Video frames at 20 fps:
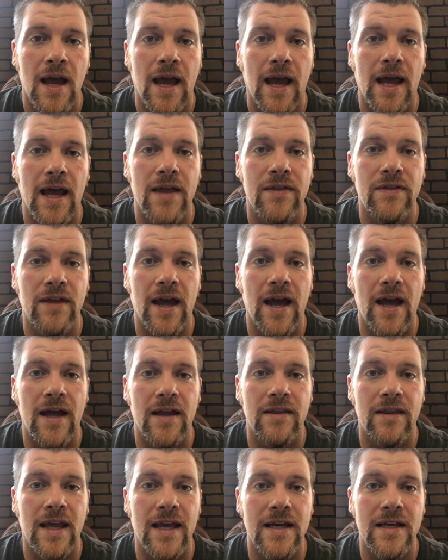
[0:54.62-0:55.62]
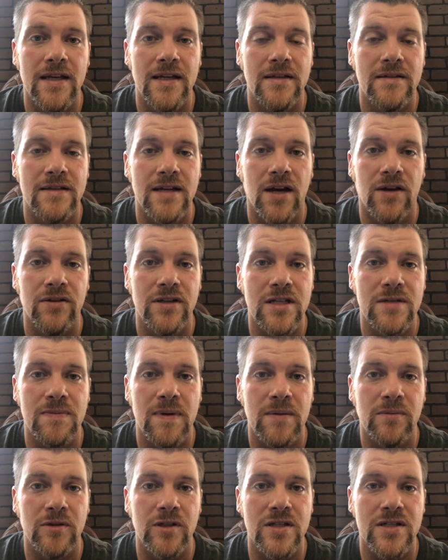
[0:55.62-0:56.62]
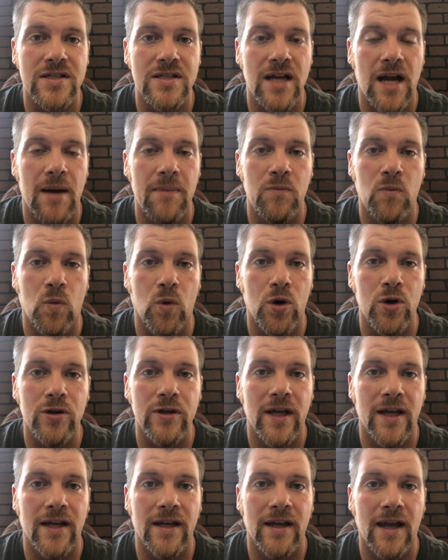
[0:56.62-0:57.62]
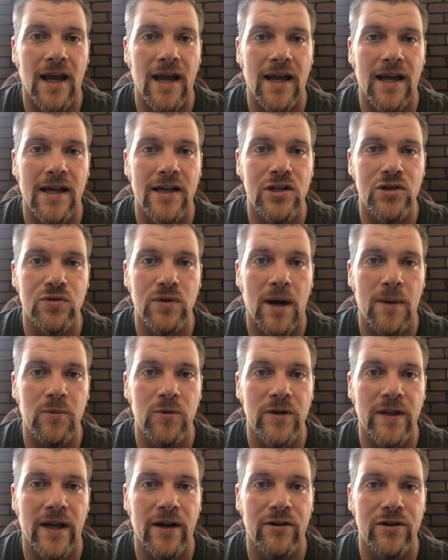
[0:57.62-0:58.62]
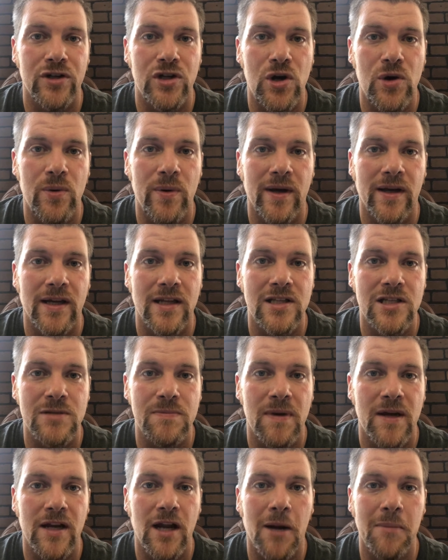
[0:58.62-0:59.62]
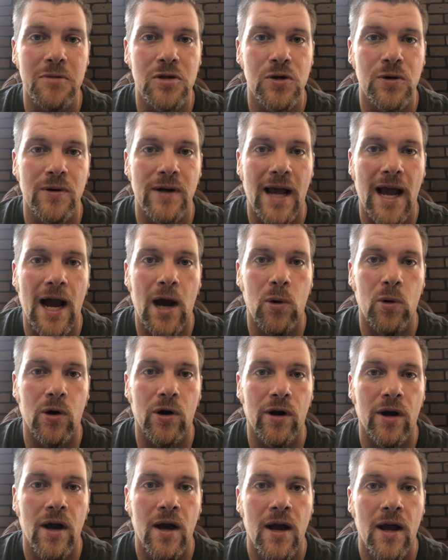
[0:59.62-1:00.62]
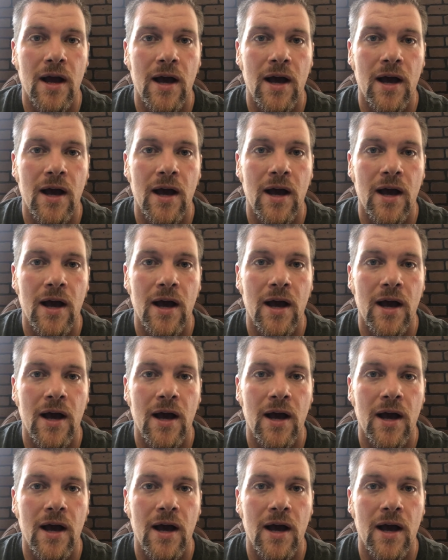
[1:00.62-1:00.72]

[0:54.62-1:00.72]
and that they could tell these people to stop working and drop what they are doing and spend up to an hour